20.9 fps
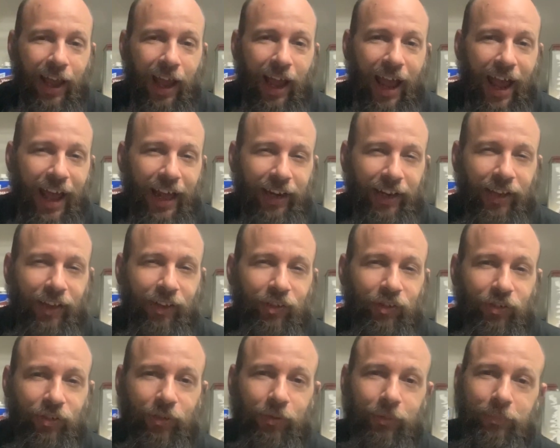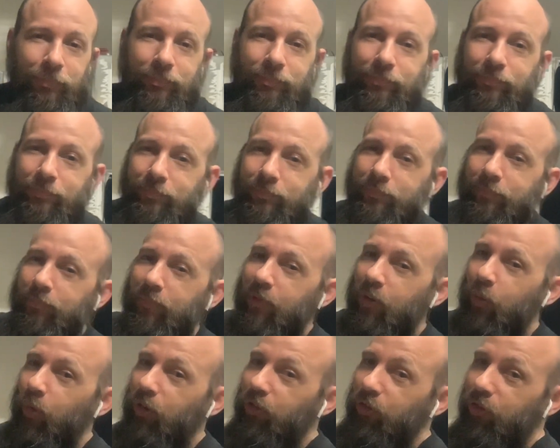and it's
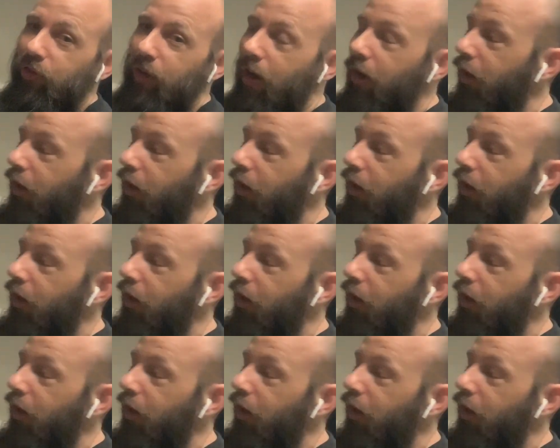what you saw